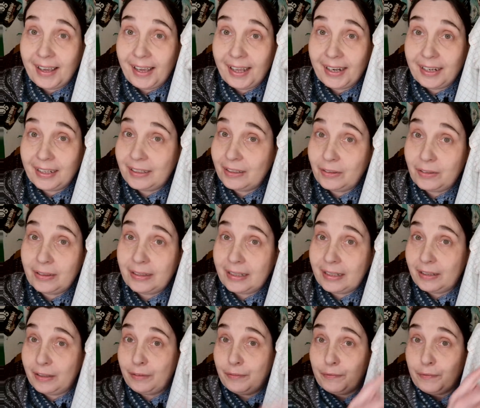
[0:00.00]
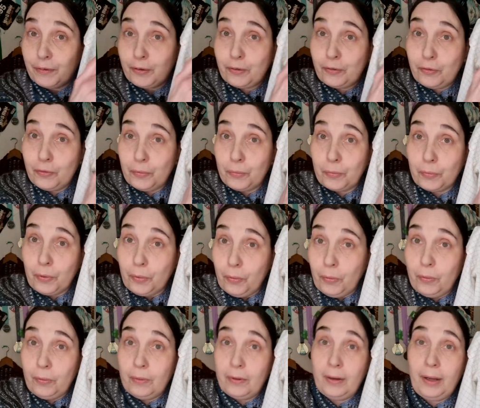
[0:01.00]
and i did the first
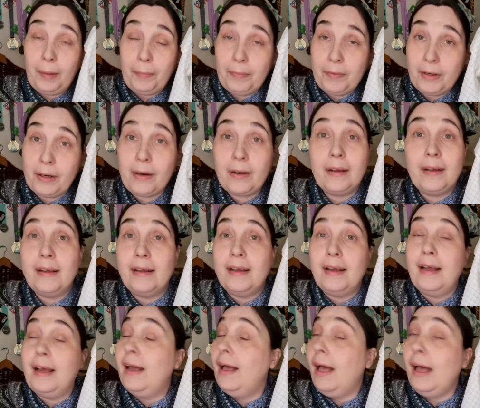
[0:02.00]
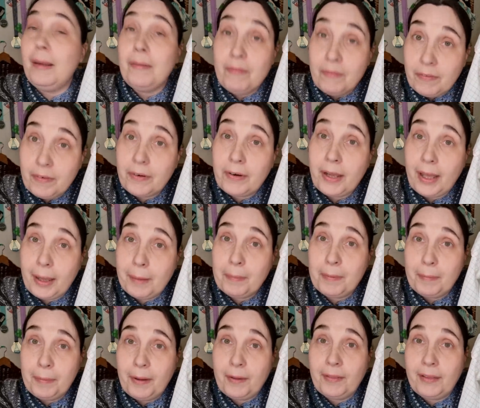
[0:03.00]
row up there i'm very
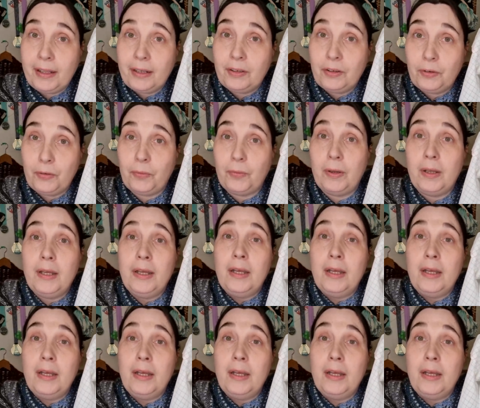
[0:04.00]
happy about that too